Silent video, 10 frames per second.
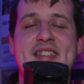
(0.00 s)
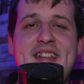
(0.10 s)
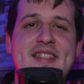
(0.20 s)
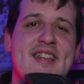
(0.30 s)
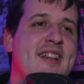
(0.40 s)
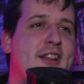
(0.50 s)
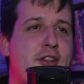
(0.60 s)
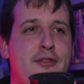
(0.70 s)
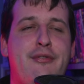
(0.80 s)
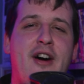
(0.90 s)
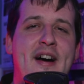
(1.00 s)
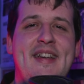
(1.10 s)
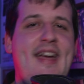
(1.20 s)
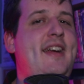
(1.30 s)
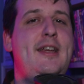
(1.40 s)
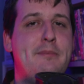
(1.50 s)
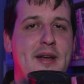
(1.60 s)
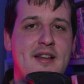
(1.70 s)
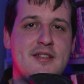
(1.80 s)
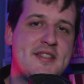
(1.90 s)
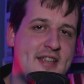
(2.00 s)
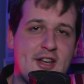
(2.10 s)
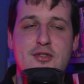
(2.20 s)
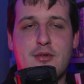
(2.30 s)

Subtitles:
it's a little fun 80-minute sex